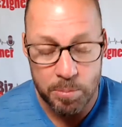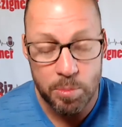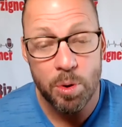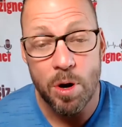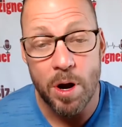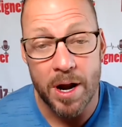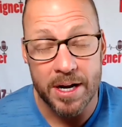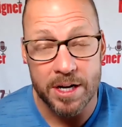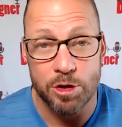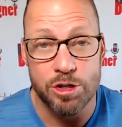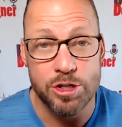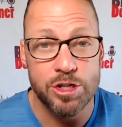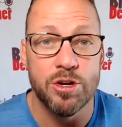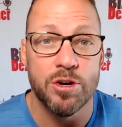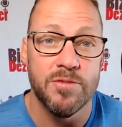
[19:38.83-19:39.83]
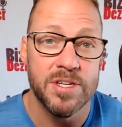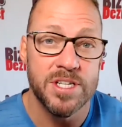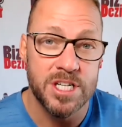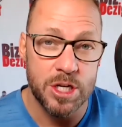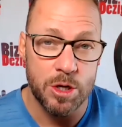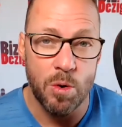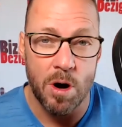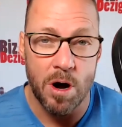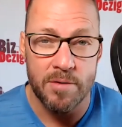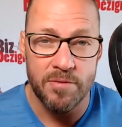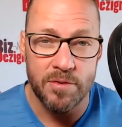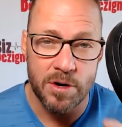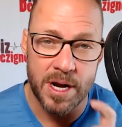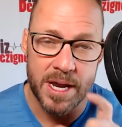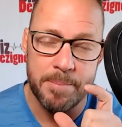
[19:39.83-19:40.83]
product or service that you
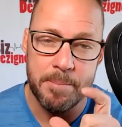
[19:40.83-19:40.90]
offer.